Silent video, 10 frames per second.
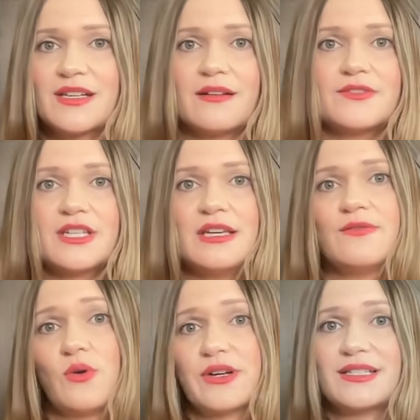of
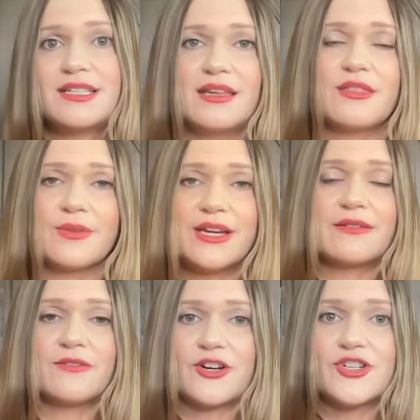T4 to T3
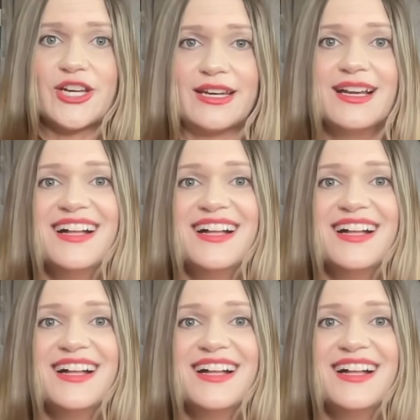conversion.